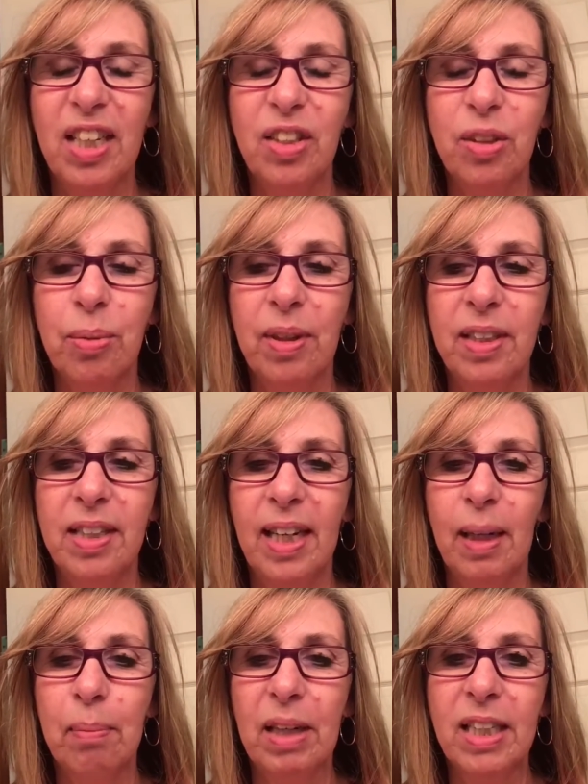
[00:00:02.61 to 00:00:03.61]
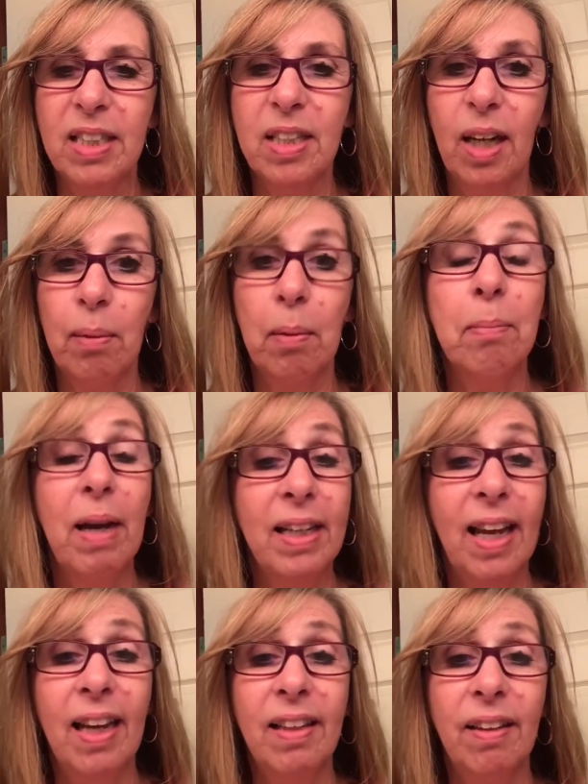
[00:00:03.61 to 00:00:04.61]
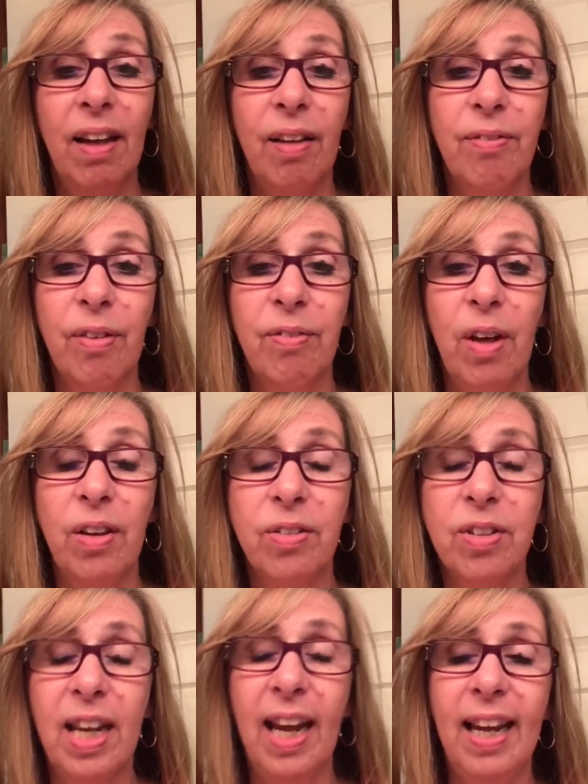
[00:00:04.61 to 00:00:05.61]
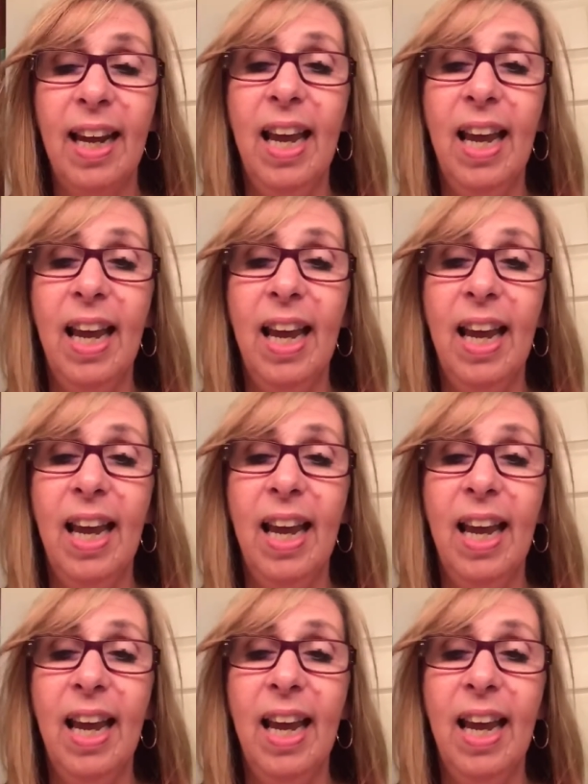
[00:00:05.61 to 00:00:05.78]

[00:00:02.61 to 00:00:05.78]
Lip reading: I just wanted to take a minute to talk about my dad for Father's Day.